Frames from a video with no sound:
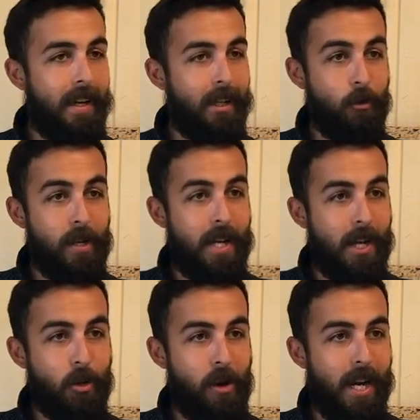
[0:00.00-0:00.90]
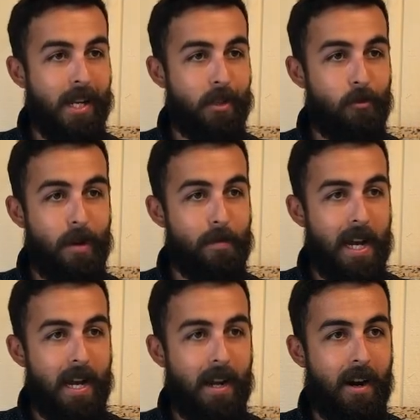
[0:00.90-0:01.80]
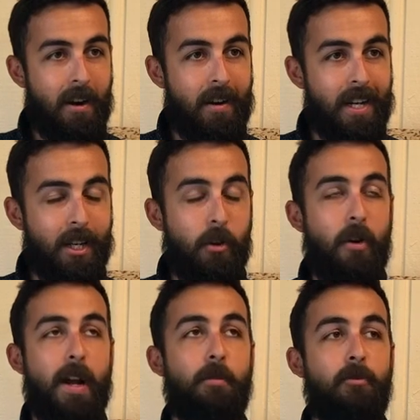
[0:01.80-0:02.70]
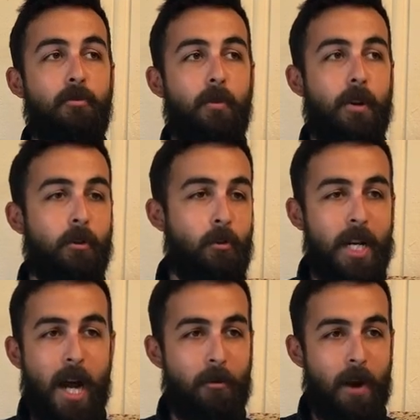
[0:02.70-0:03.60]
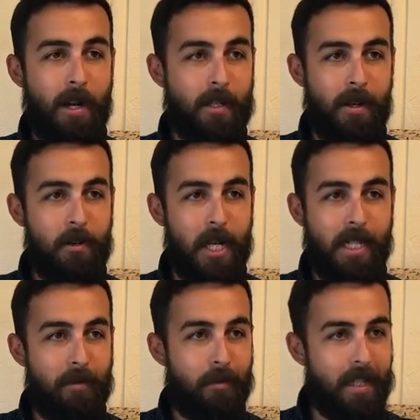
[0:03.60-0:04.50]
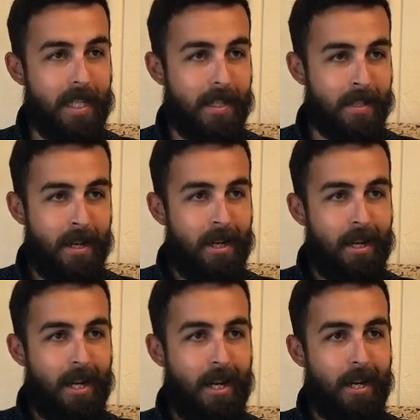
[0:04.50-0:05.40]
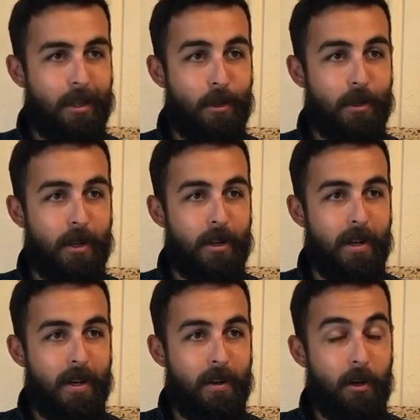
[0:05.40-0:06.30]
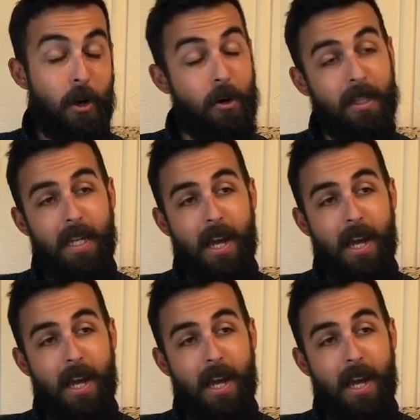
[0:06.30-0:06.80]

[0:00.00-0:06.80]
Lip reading: Green Dot trainings run by our incredible Green Dot rock star, Jessie Felice. Those are currently